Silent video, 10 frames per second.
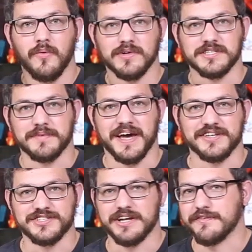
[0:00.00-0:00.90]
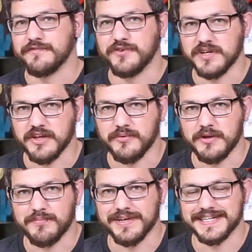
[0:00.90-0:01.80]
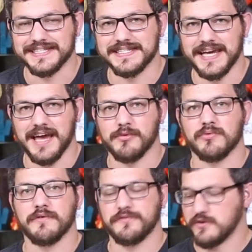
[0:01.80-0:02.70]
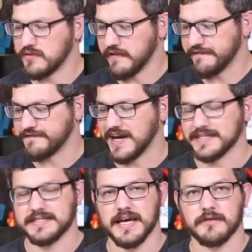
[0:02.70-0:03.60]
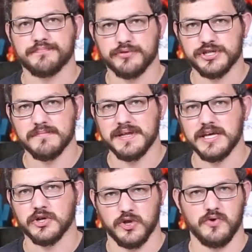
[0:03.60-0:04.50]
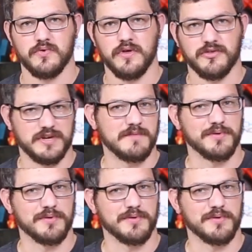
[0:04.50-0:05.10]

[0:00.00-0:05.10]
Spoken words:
What's up guys, Shane here from Fugatech 3D Printing, and today I'm going to review the Fysetc Prusa Mini Clone 3D